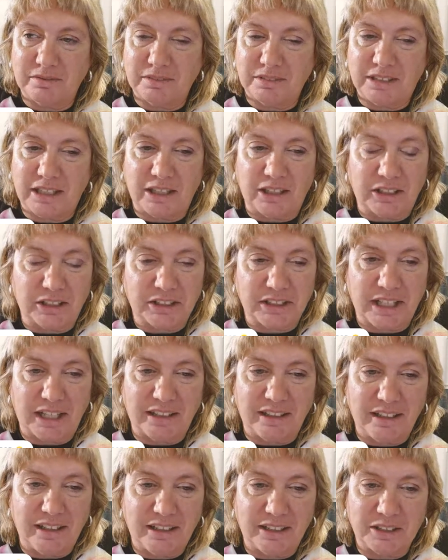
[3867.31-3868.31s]
they're
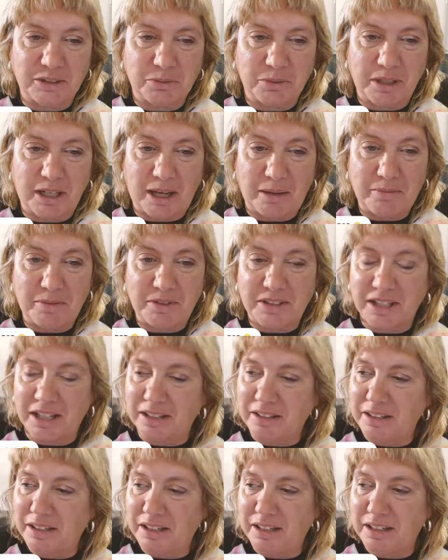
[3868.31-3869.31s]
selling is what I'm
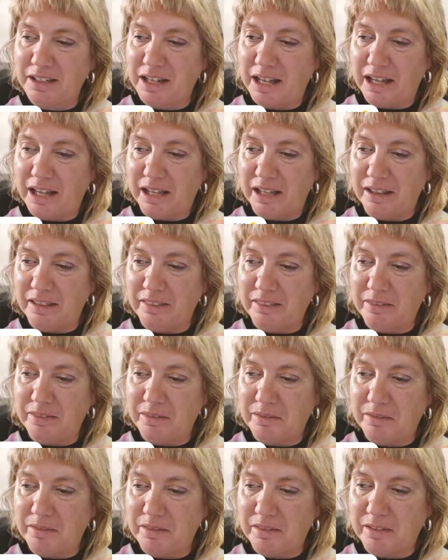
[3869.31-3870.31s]
selling, and
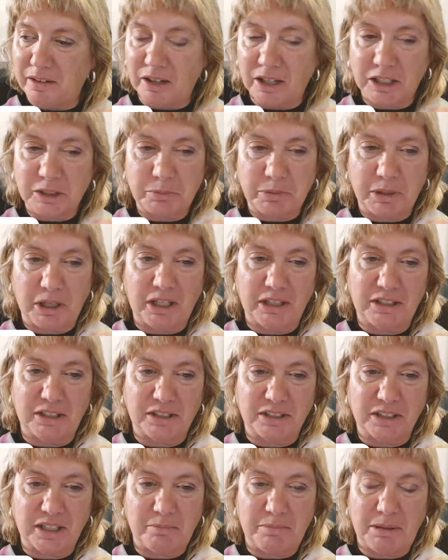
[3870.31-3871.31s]
their experience
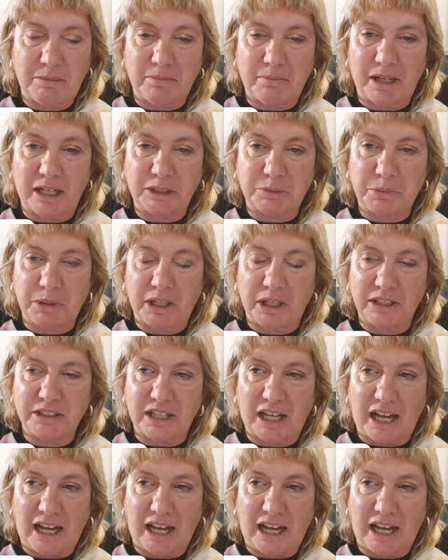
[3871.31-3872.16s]
is going to be my experience.